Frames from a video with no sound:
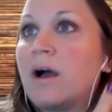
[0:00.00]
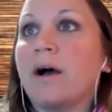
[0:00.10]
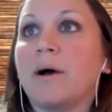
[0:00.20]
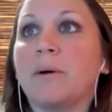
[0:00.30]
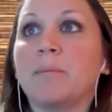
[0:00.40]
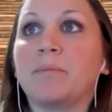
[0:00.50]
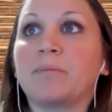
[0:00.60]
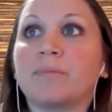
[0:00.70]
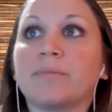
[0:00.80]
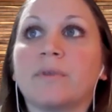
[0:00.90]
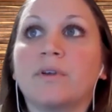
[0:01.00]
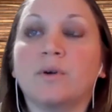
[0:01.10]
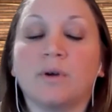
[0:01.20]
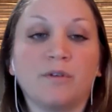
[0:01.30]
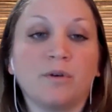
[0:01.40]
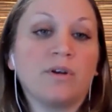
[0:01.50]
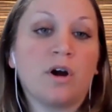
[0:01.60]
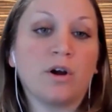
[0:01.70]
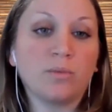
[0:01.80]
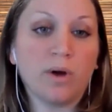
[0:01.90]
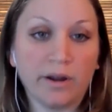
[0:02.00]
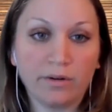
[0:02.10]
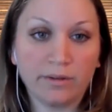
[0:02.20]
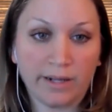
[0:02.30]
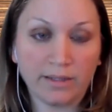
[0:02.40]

if you can hardwire,